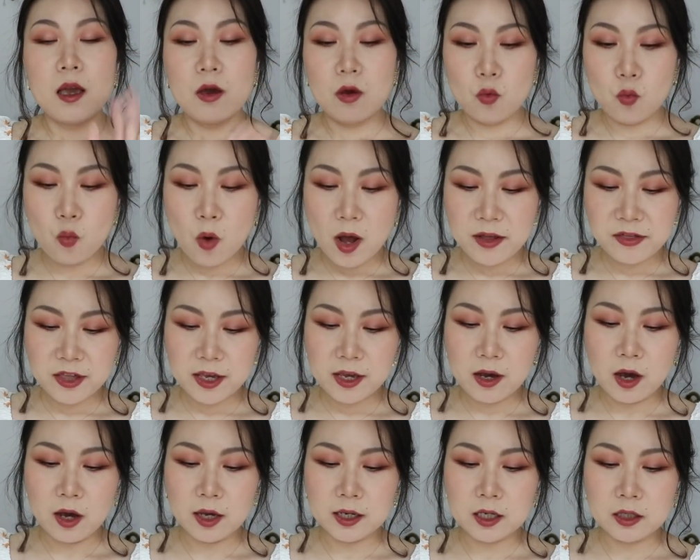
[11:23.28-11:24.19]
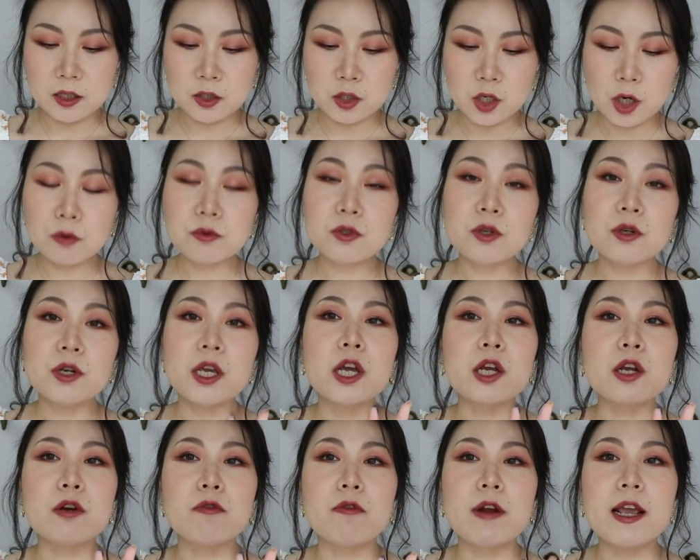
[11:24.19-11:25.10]
One thing I'm gonna totally
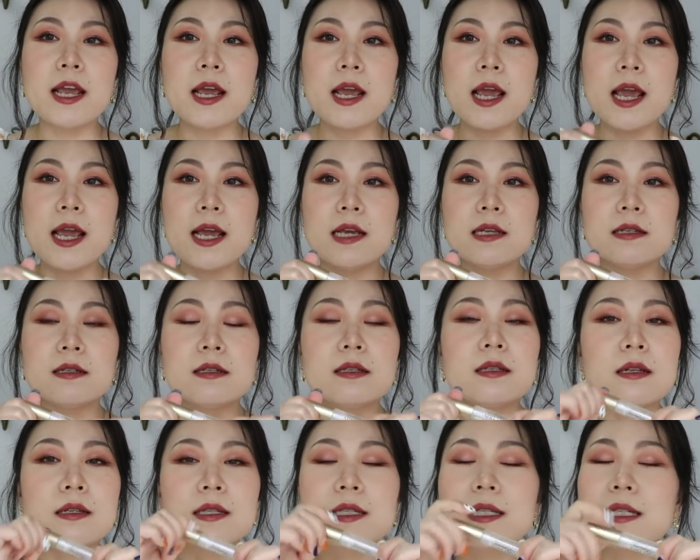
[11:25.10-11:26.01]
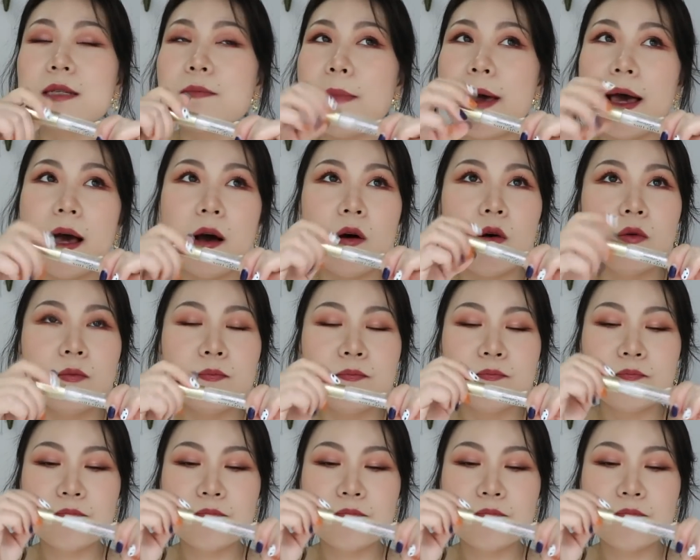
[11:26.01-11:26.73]
agree is the smell.